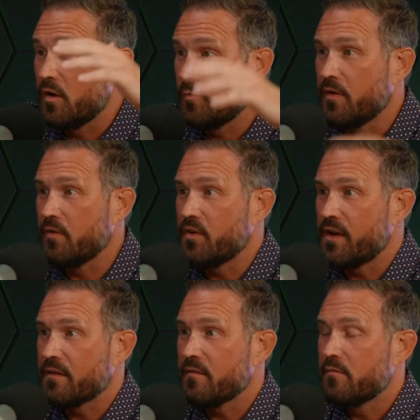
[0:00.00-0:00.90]

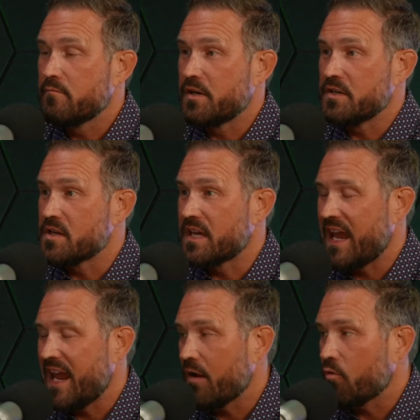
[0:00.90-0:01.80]
building, but you
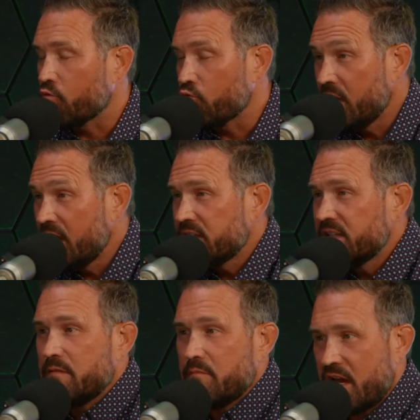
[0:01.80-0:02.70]
can't
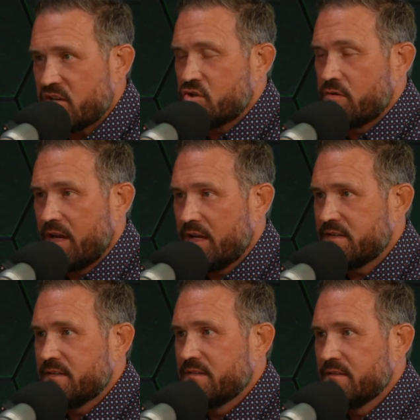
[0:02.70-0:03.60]
really measure
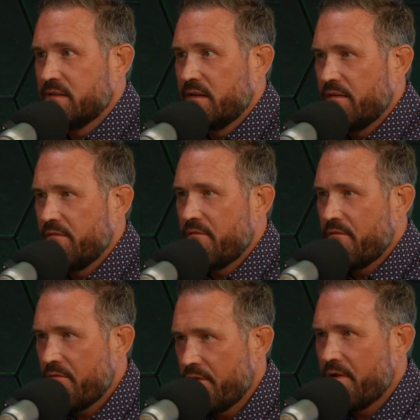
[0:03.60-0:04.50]
it. Right.
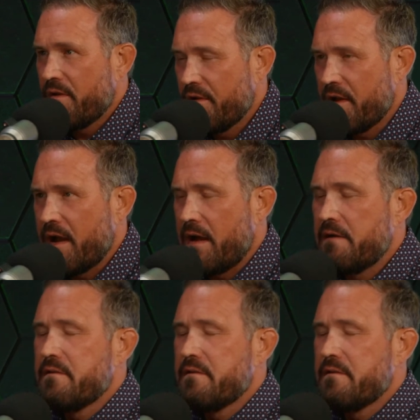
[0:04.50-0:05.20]
It's like yeah.